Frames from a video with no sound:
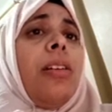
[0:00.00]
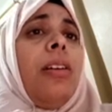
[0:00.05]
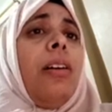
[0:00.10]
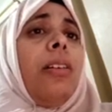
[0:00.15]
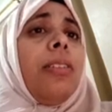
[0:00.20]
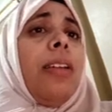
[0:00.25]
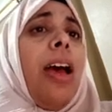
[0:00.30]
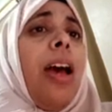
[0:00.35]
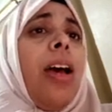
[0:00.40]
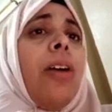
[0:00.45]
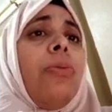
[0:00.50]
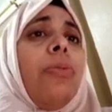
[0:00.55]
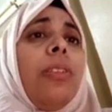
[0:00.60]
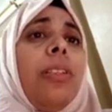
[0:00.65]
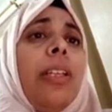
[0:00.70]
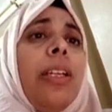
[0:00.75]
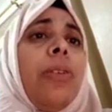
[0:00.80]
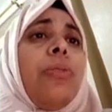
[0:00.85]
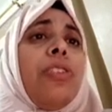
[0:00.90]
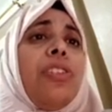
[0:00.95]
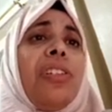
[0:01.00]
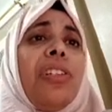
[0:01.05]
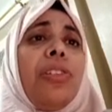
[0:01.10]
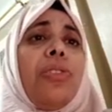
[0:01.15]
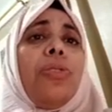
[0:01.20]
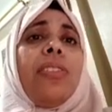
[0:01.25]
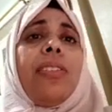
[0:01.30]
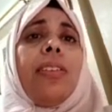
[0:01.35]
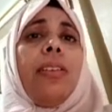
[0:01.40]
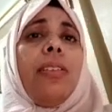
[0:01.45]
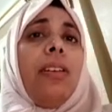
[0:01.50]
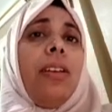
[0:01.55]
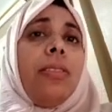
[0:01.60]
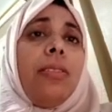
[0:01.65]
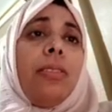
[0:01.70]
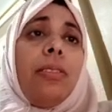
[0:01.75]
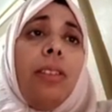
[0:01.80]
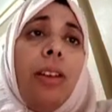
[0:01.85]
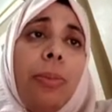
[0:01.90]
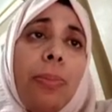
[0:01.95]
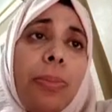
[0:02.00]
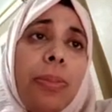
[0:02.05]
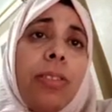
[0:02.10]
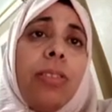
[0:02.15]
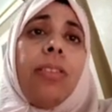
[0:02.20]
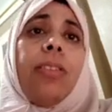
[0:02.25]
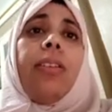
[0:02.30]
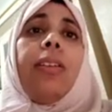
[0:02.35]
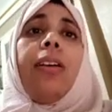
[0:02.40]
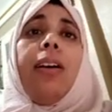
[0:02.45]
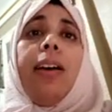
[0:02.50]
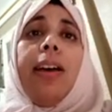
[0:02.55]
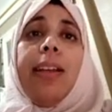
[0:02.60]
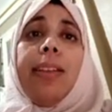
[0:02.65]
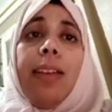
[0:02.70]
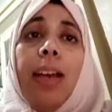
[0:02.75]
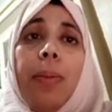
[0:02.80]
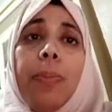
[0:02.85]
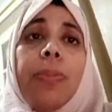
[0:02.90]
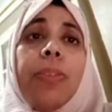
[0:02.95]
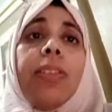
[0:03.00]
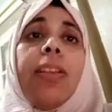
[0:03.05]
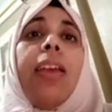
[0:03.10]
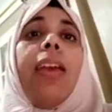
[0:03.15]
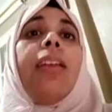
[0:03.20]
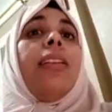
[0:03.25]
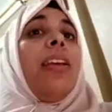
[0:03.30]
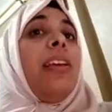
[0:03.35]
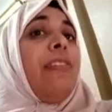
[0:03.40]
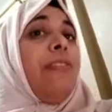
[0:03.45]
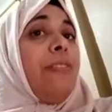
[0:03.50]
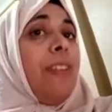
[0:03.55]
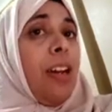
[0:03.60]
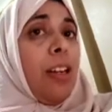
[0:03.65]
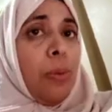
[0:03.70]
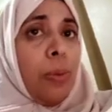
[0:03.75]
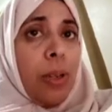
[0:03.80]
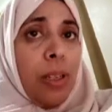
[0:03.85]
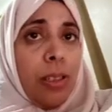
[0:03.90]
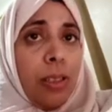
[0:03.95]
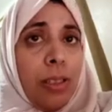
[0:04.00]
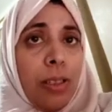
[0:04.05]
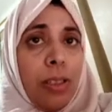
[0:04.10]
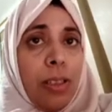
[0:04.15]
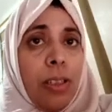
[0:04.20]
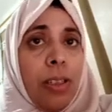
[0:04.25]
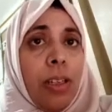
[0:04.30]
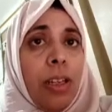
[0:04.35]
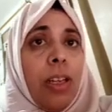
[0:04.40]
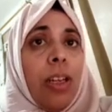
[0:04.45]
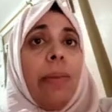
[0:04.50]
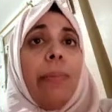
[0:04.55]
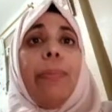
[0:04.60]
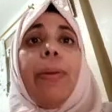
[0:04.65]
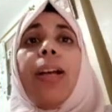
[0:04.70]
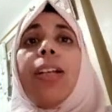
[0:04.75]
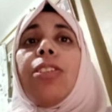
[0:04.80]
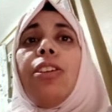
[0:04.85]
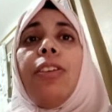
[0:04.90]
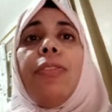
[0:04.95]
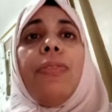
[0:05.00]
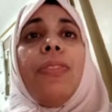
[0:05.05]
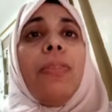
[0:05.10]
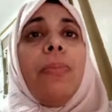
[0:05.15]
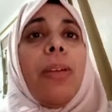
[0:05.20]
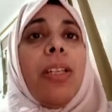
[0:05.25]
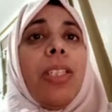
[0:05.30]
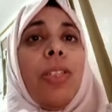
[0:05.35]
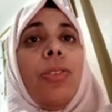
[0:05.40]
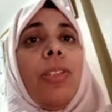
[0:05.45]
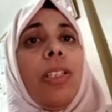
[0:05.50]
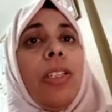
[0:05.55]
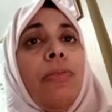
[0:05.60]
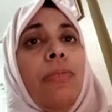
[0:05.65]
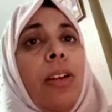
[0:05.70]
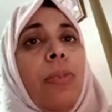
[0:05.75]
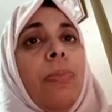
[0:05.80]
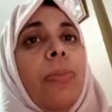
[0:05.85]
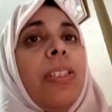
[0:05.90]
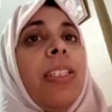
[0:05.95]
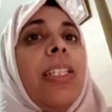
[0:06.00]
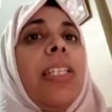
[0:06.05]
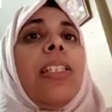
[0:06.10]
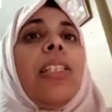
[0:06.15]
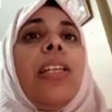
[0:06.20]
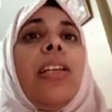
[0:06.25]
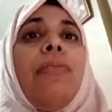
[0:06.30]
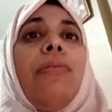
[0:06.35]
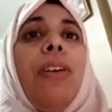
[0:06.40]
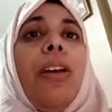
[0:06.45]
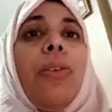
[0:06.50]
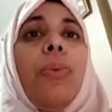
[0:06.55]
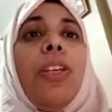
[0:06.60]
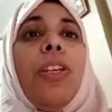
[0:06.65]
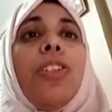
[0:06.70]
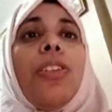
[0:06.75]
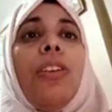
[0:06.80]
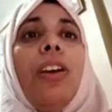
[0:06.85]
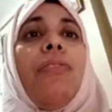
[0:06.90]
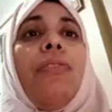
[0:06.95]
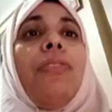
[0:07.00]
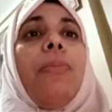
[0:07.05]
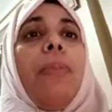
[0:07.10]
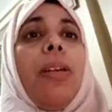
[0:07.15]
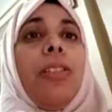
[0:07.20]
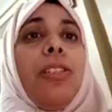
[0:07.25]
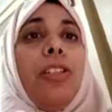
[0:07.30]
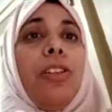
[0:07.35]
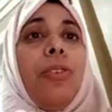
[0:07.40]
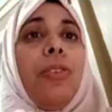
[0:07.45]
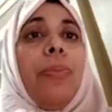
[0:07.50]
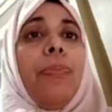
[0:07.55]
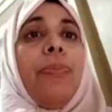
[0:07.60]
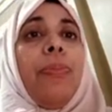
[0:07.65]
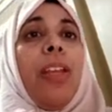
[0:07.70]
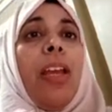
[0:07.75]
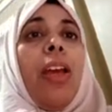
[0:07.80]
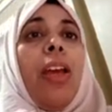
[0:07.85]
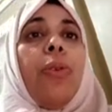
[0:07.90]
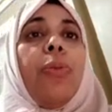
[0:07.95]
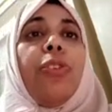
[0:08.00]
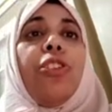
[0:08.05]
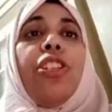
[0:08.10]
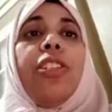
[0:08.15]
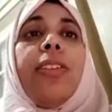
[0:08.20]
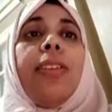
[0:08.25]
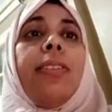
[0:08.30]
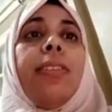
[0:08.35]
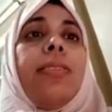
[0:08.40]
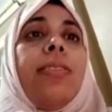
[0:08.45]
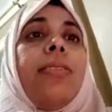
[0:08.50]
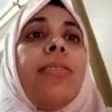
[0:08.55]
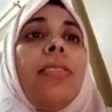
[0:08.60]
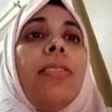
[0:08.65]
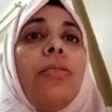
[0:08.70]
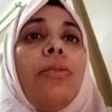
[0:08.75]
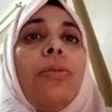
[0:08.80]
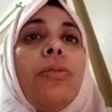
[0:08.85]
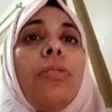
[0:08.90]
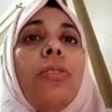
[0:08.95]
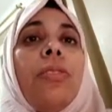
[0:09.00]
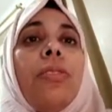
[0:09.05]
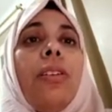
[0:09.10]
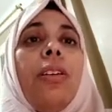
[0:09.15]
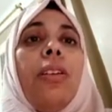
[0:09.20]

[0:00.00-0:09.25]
on how language teachers can adapt, and evaluate. Part of the material development is the evaluation of the material, which is an existing course